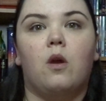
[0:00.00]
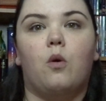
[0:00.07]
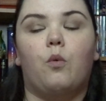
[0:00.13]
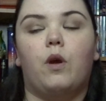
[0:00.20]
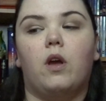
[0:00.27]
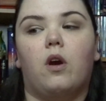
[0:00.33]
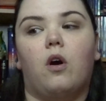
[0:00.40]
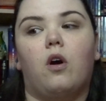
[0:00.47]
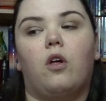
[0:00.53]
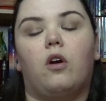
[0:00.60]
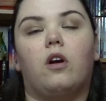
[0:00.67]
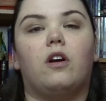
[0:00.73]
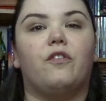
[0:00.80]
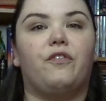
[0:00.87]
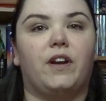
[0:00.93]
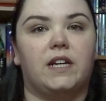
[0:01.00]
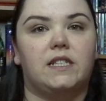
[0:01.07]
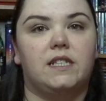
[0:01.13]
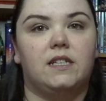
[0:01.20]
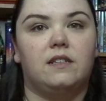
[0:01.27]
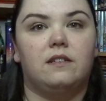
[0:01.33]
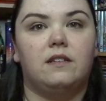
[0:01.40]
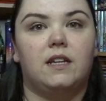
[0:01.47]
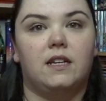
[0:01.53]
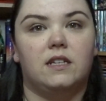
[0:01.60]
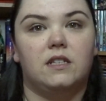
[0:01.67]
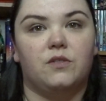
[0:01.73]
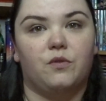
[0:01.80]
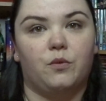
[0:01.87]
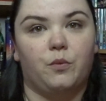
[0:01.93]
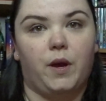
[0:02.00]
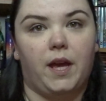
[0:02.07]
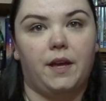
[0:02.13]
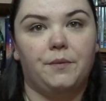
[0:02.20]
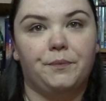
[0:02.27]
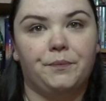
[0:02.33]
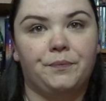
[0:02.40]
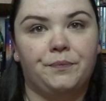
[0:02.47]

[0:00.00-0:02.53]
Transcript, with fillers: We all are affected in a different way.